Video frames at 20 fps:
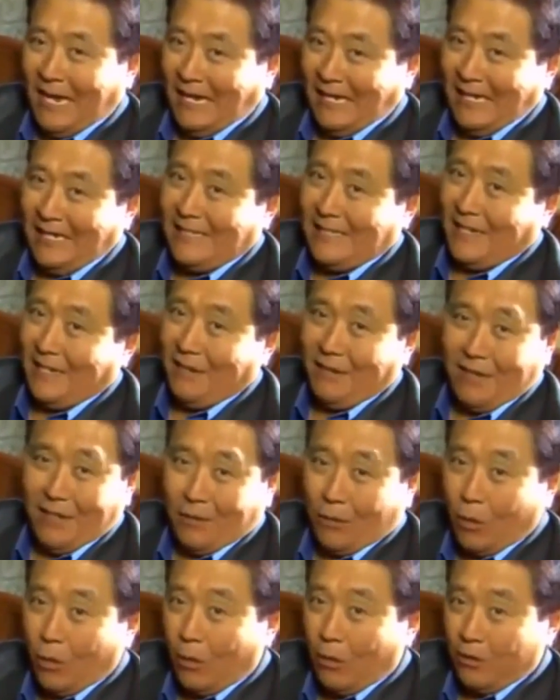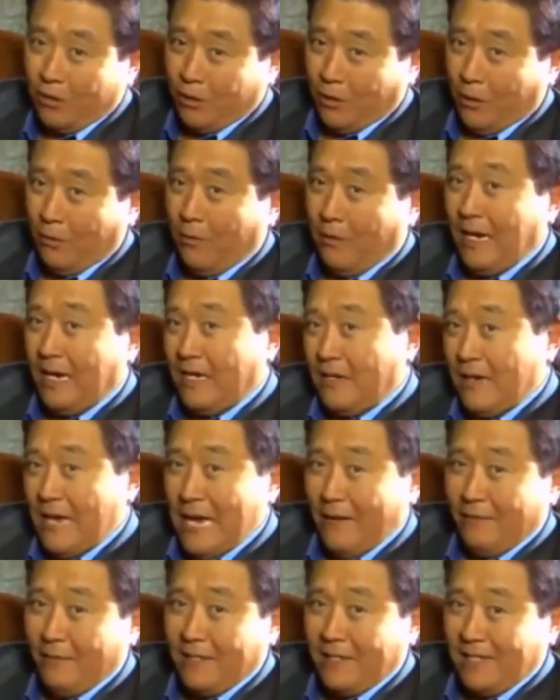And let's say you get older and you
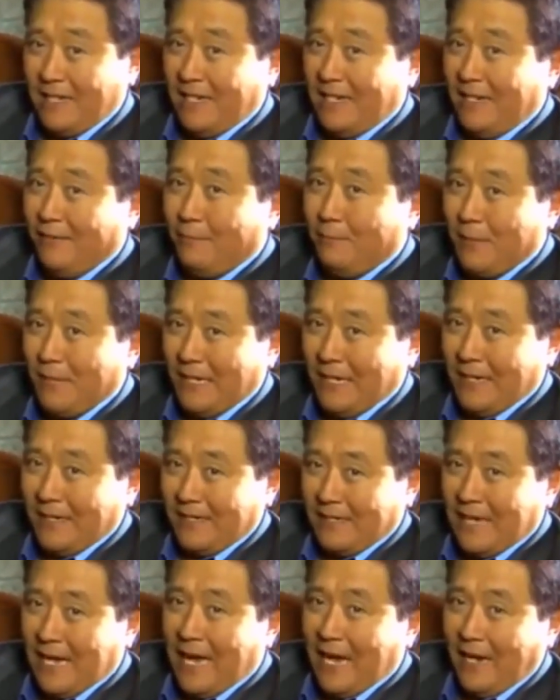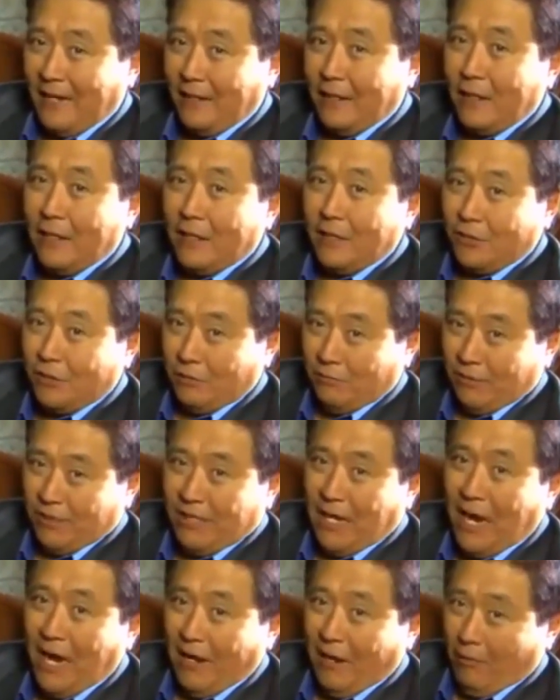haven't set enough money aside to
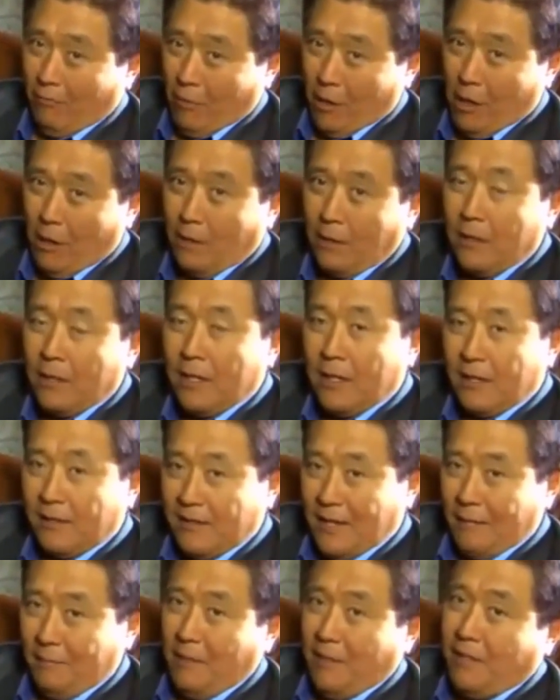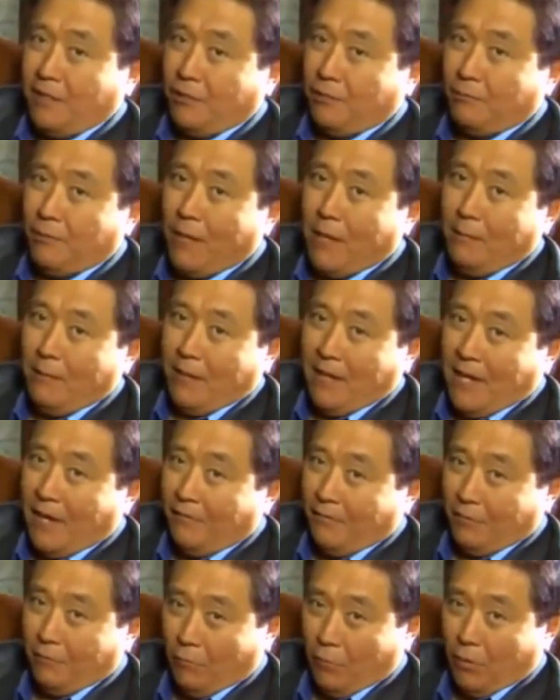retire on, that means you'll probably
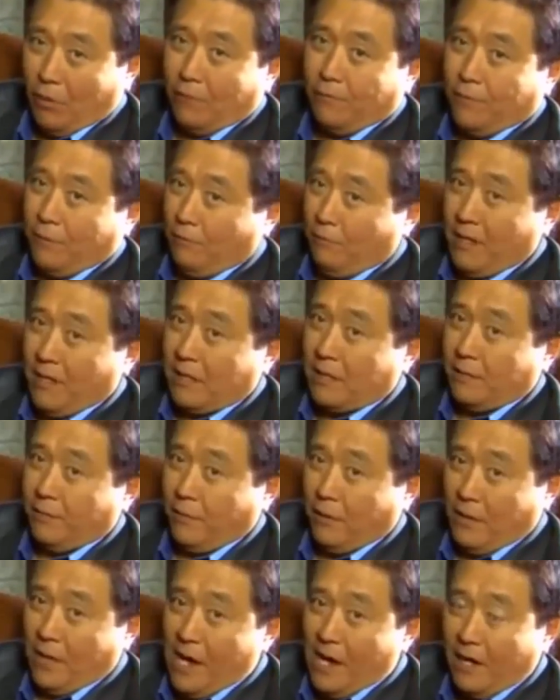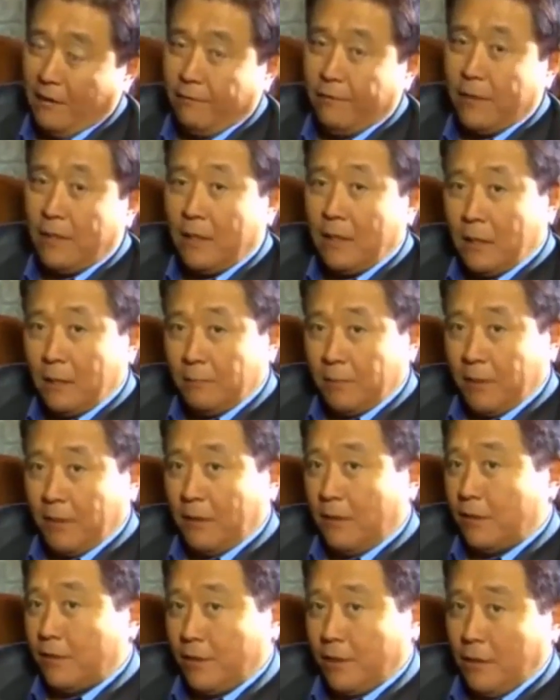have to work for the rest of your life
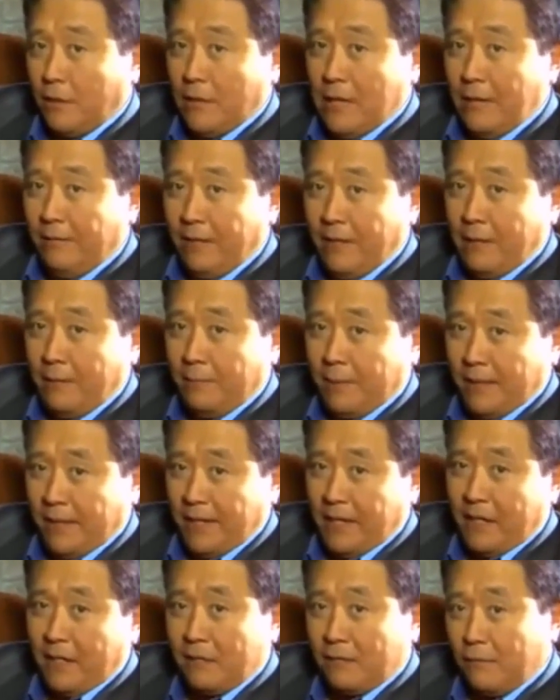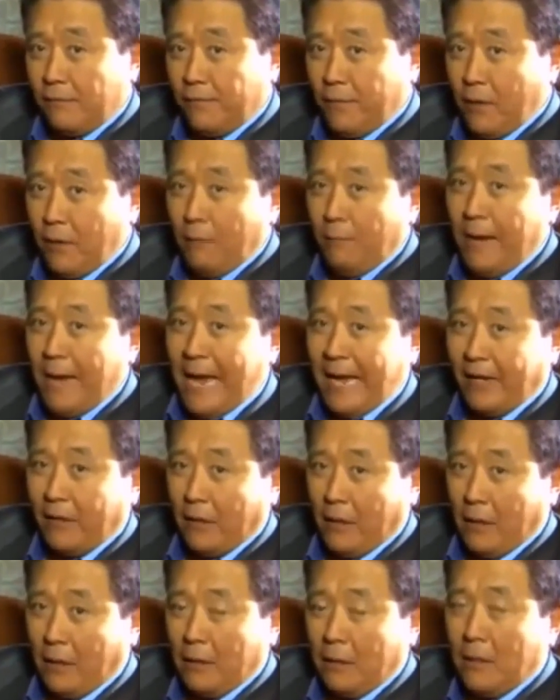because you don't have anybody else to fall
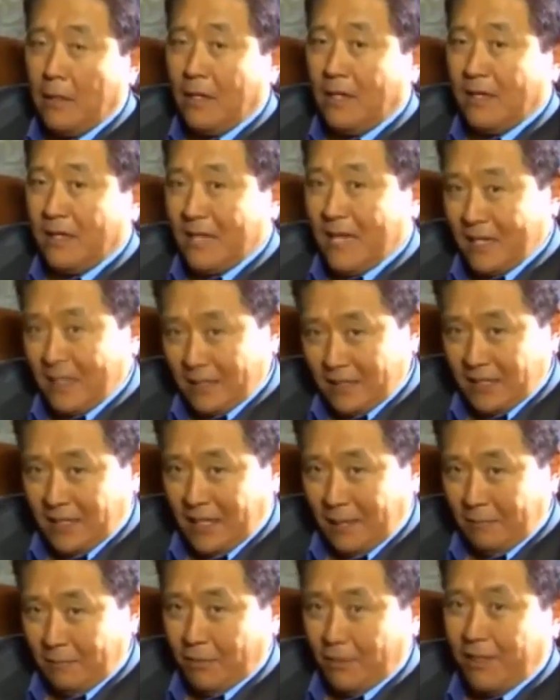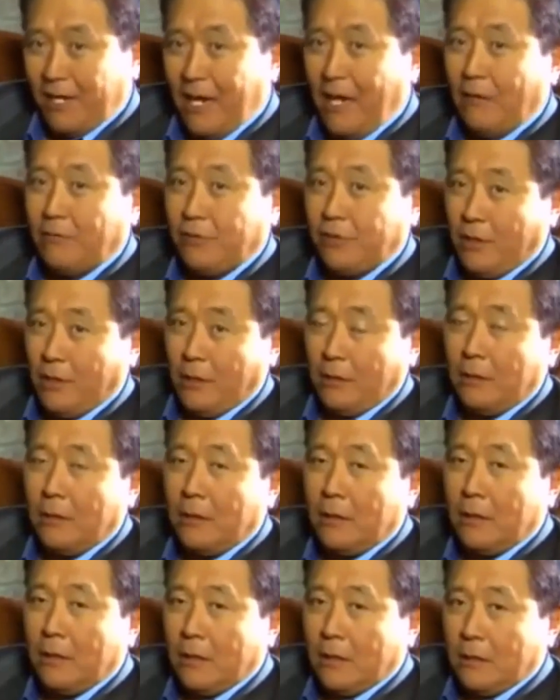back on, not a team to count on.
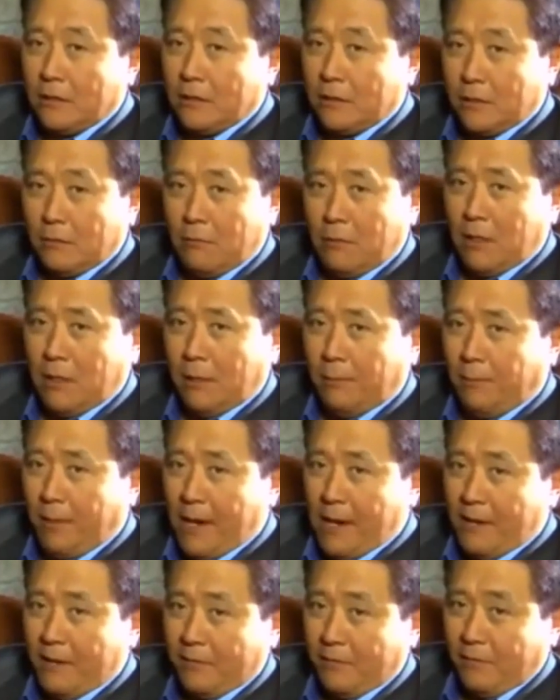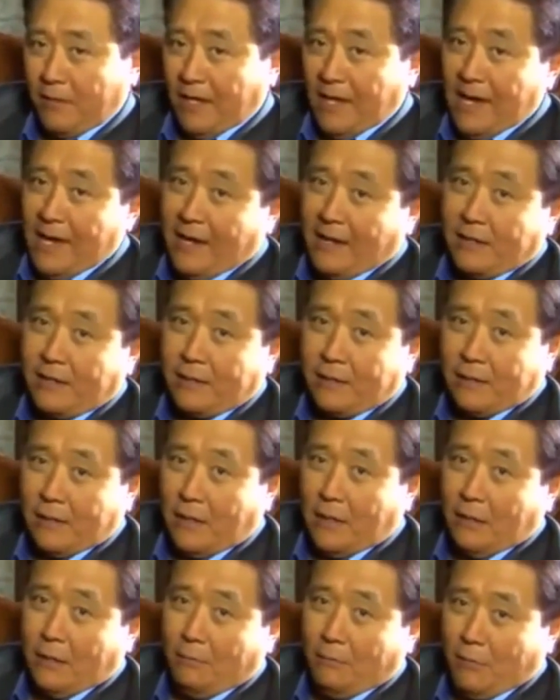So one of the problems with the S,
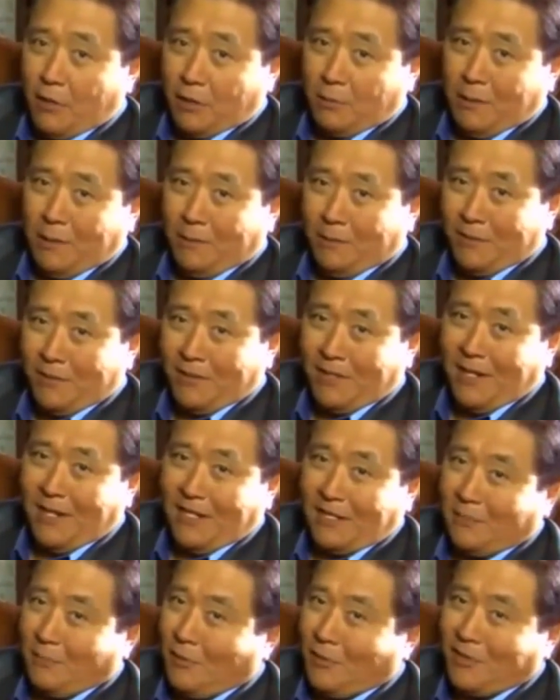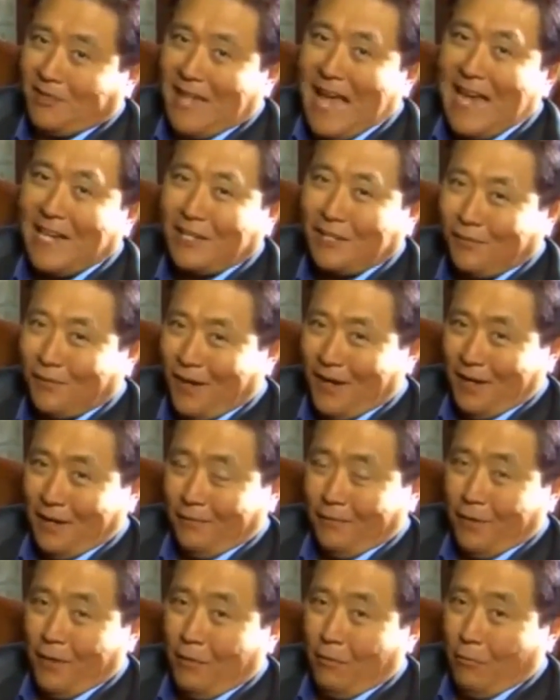although most people say it's most
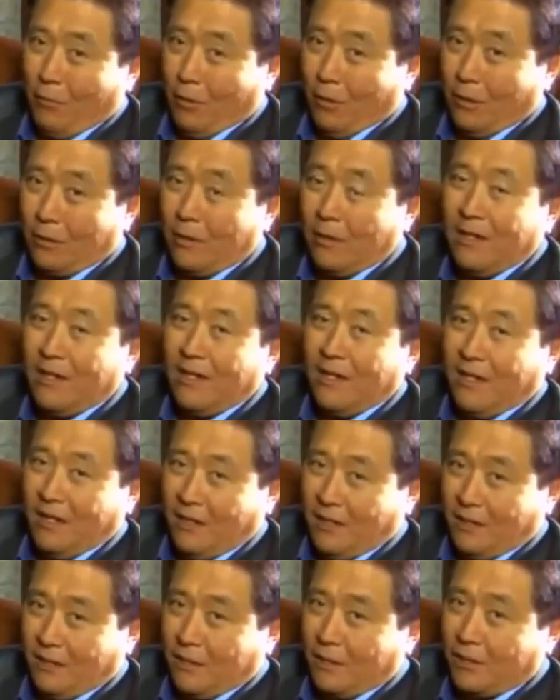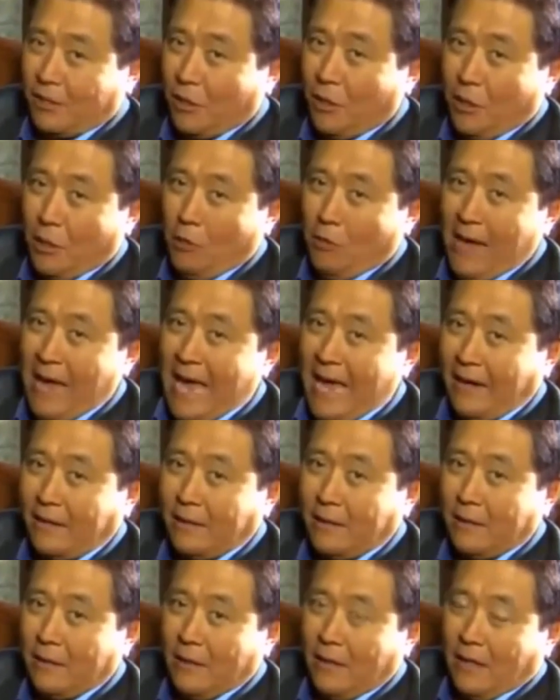satisfying of all work, it is a solo
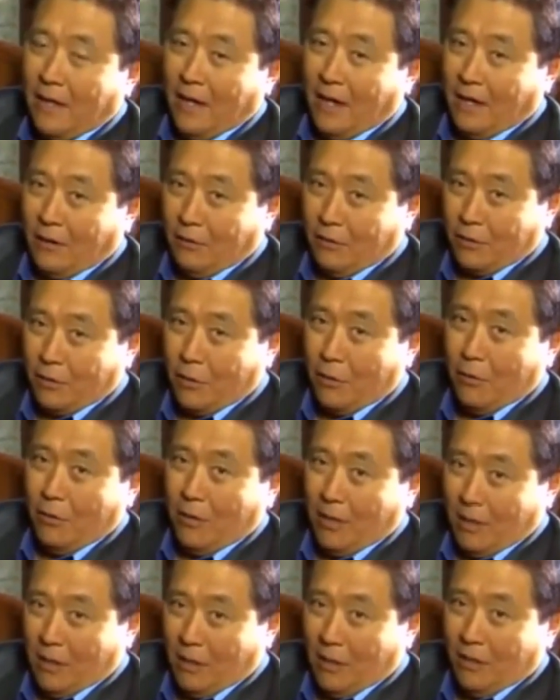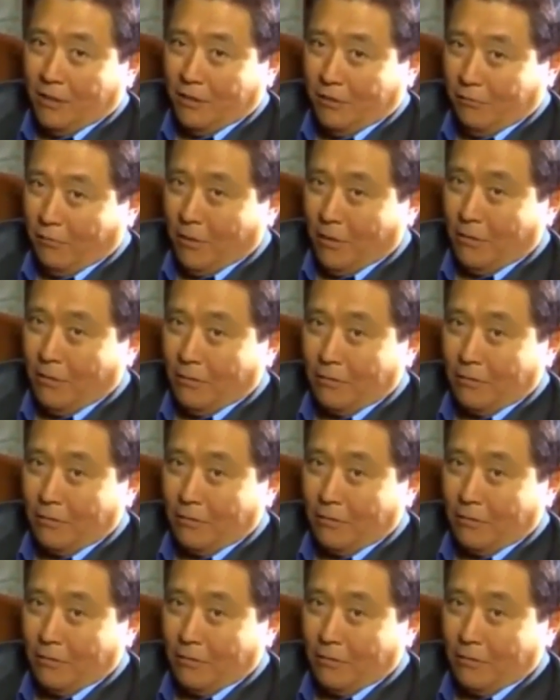act and you're totally on your